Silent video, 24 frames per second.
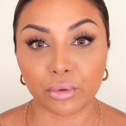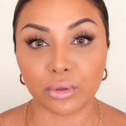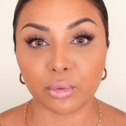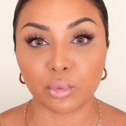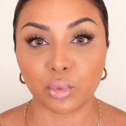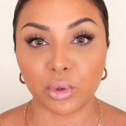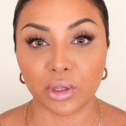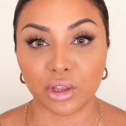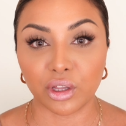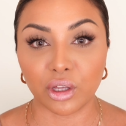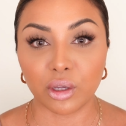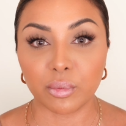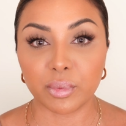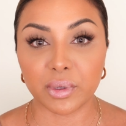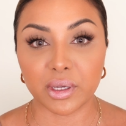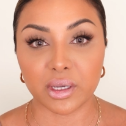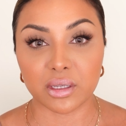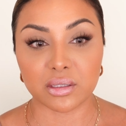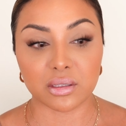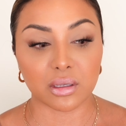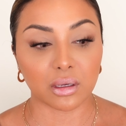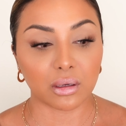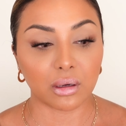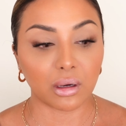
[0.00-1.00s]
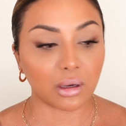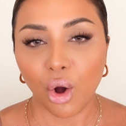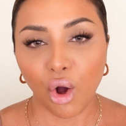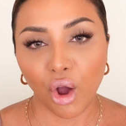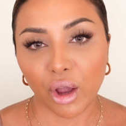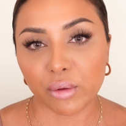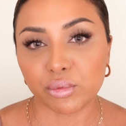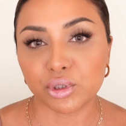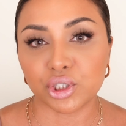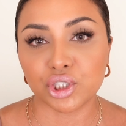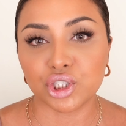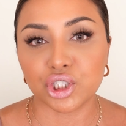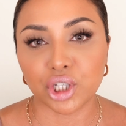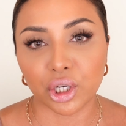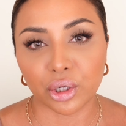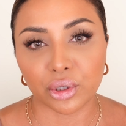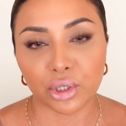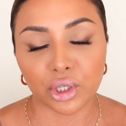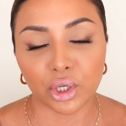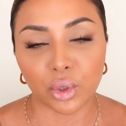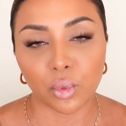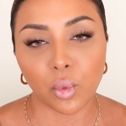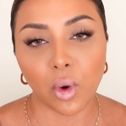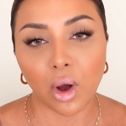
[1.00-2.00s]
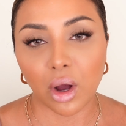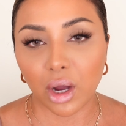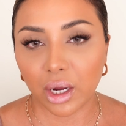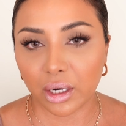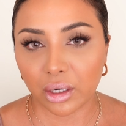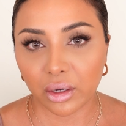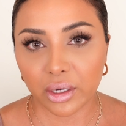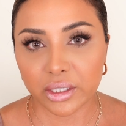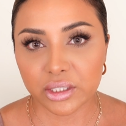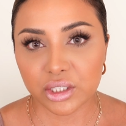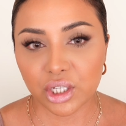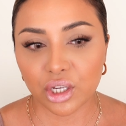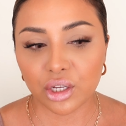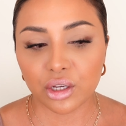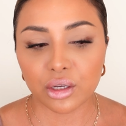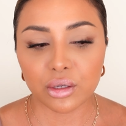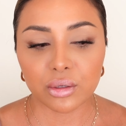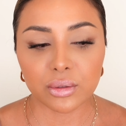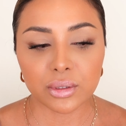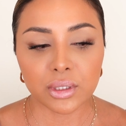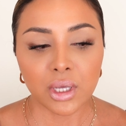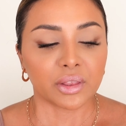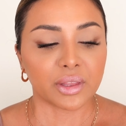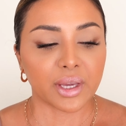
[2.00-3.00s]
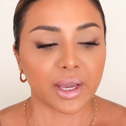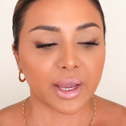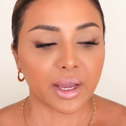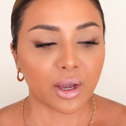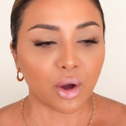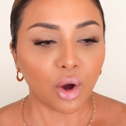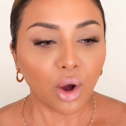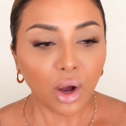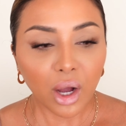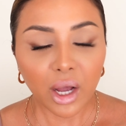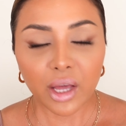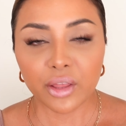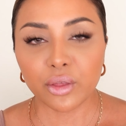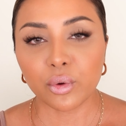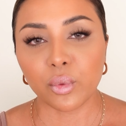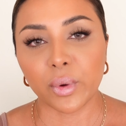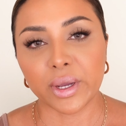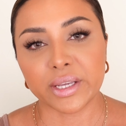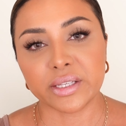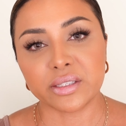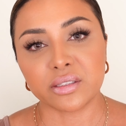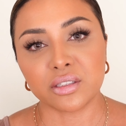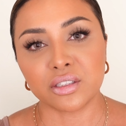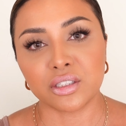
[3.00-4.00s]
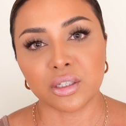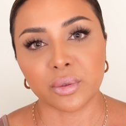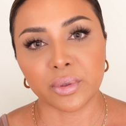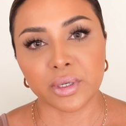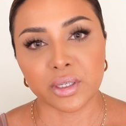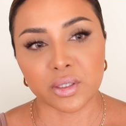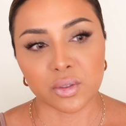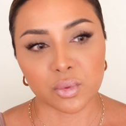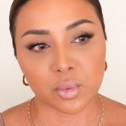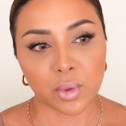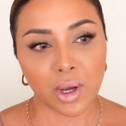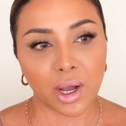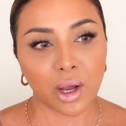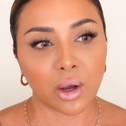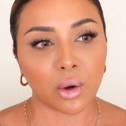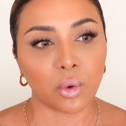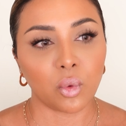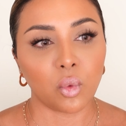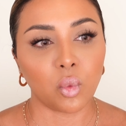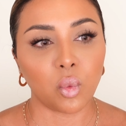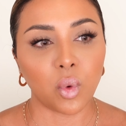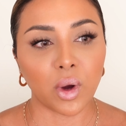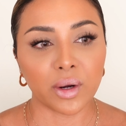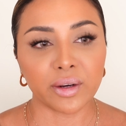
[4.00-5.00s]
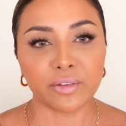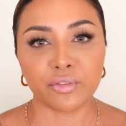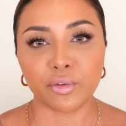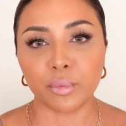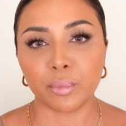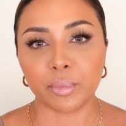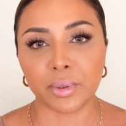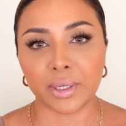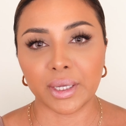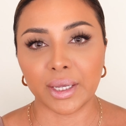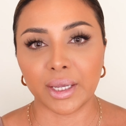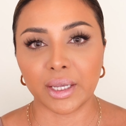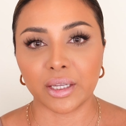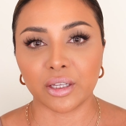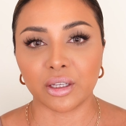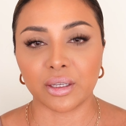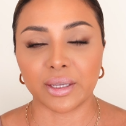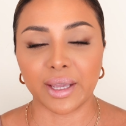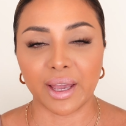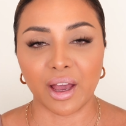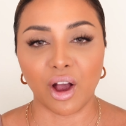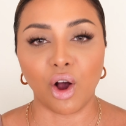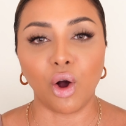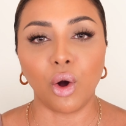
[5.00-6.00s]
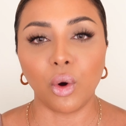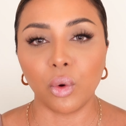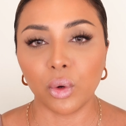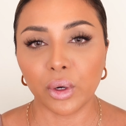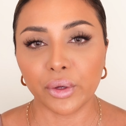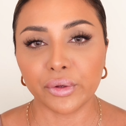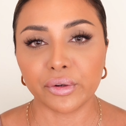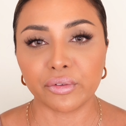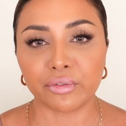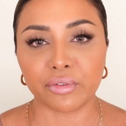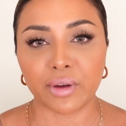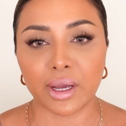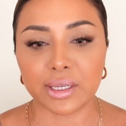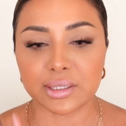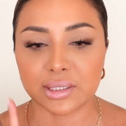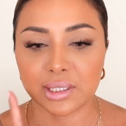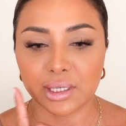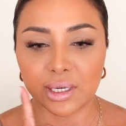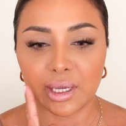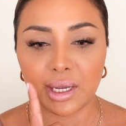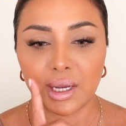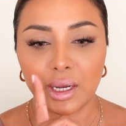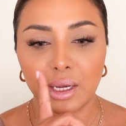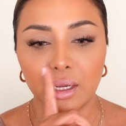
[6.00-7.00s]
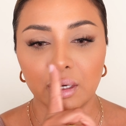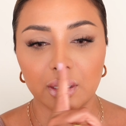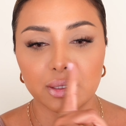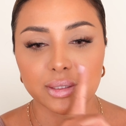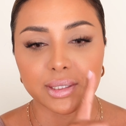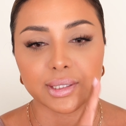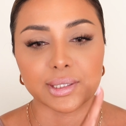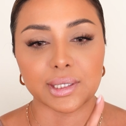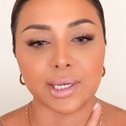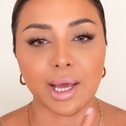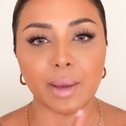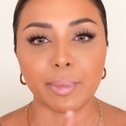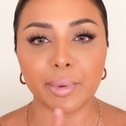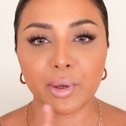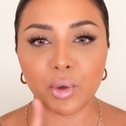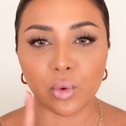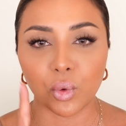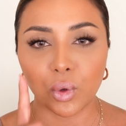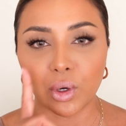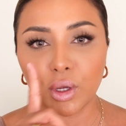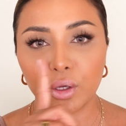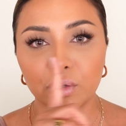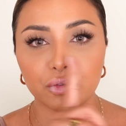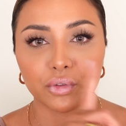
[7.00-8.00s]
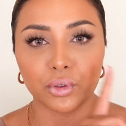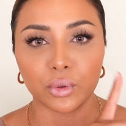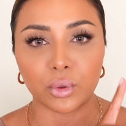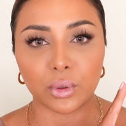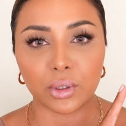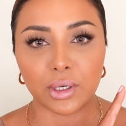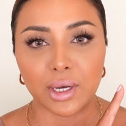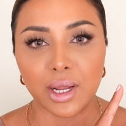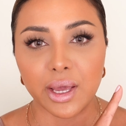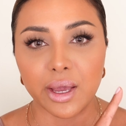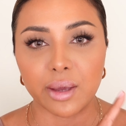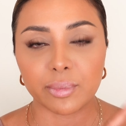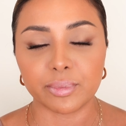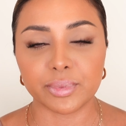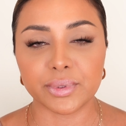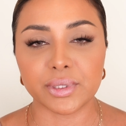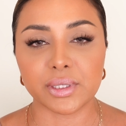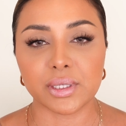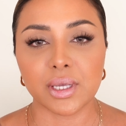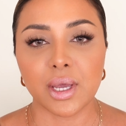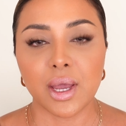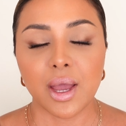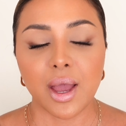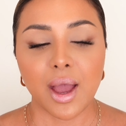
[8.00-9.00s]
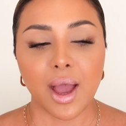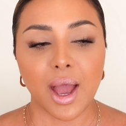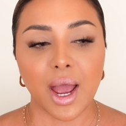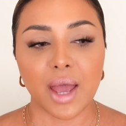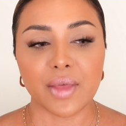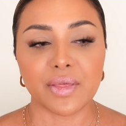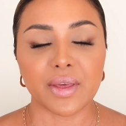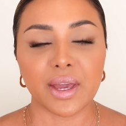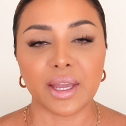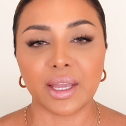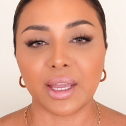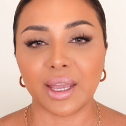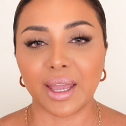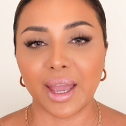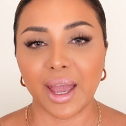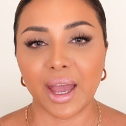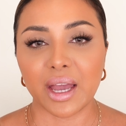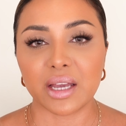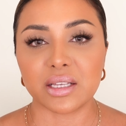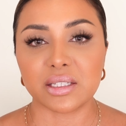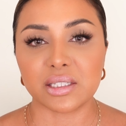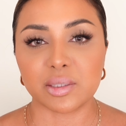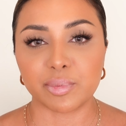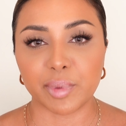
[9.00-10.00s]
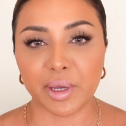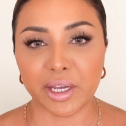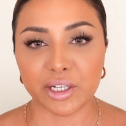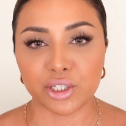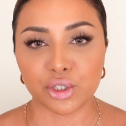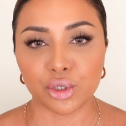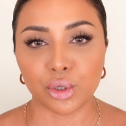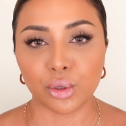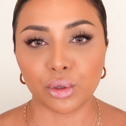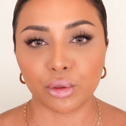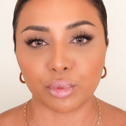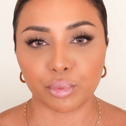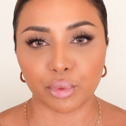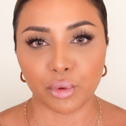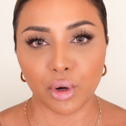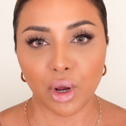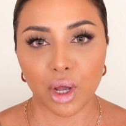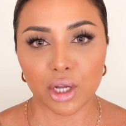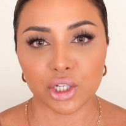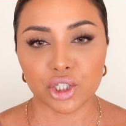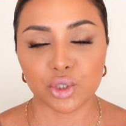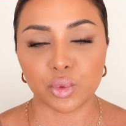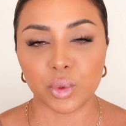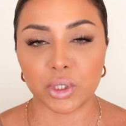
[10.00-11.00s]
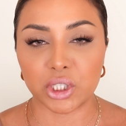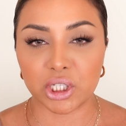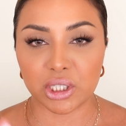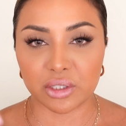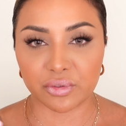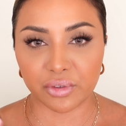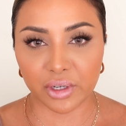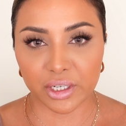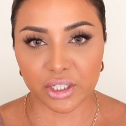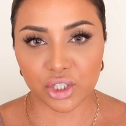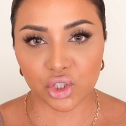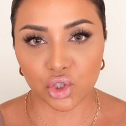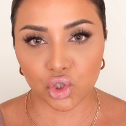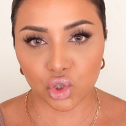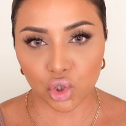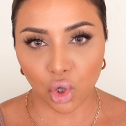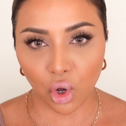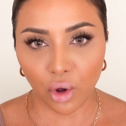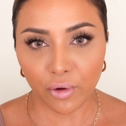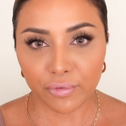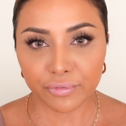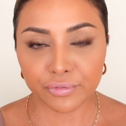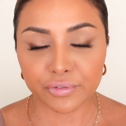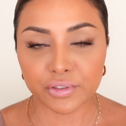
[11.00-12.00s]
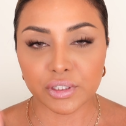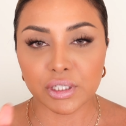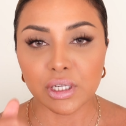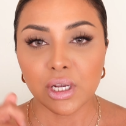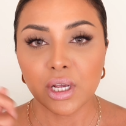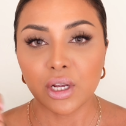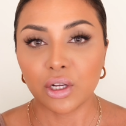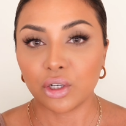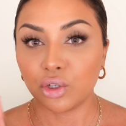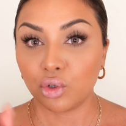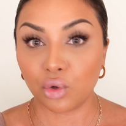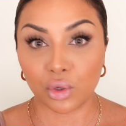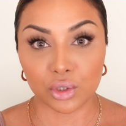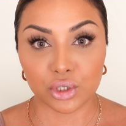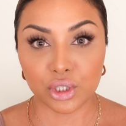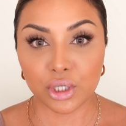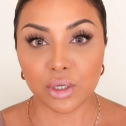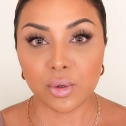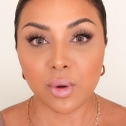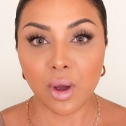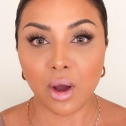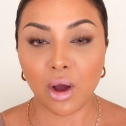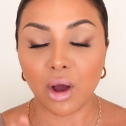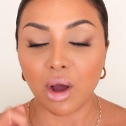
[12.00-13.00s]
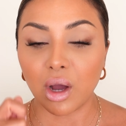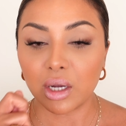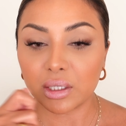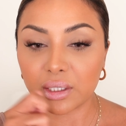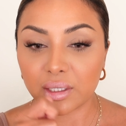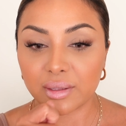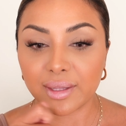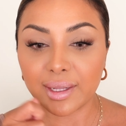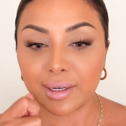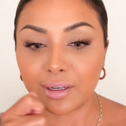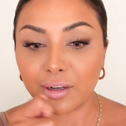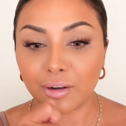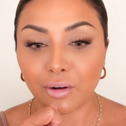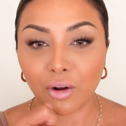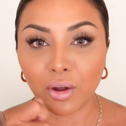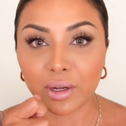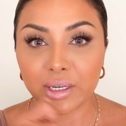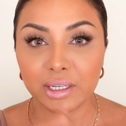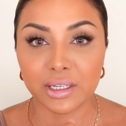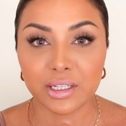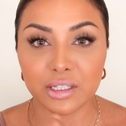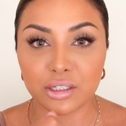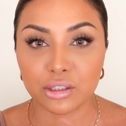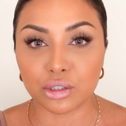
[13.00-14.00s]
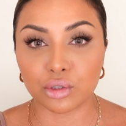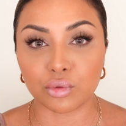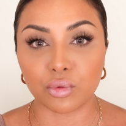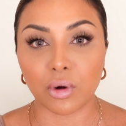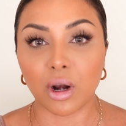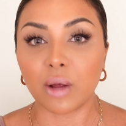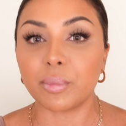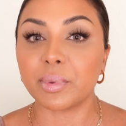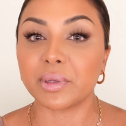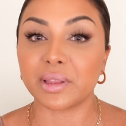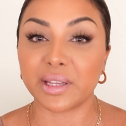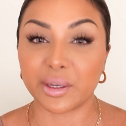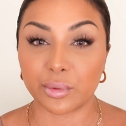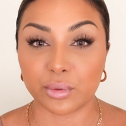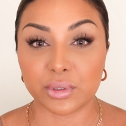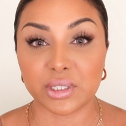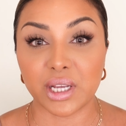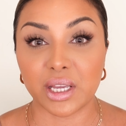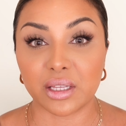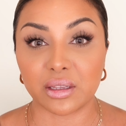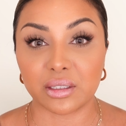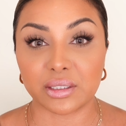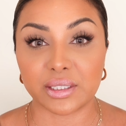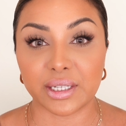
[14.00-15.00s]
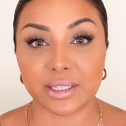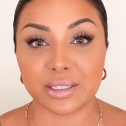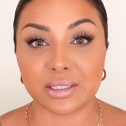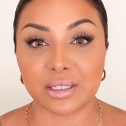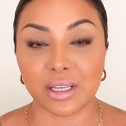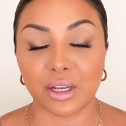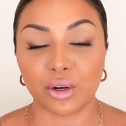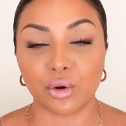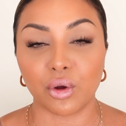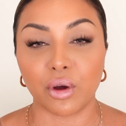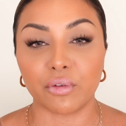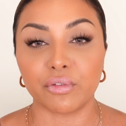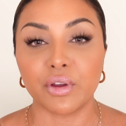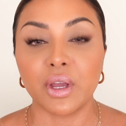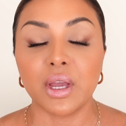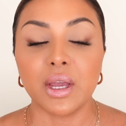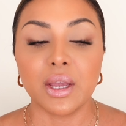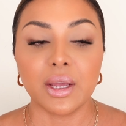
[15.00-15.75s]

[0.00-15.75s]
them with you because I'm just showing you what I like to use. There are other ways to do it as well. One of them being get a whole load of Vaseline, slap it all over your lips, and then get a spare toothbrush, which is very soft, not too hard, and then lightly scrub, and that will take the dead skin off.